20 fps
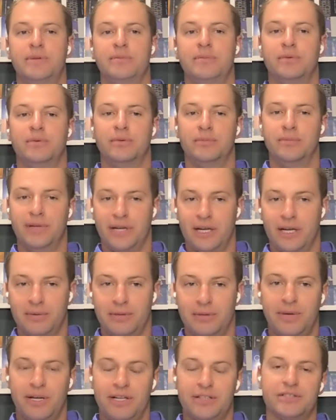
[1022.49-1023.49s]
people will pick up
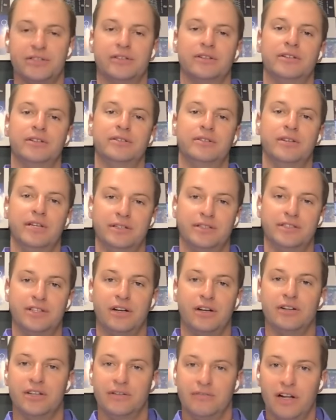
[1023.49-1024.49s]
the pencil and
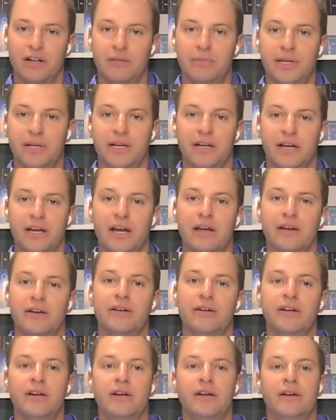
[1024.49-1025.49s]
start developing again.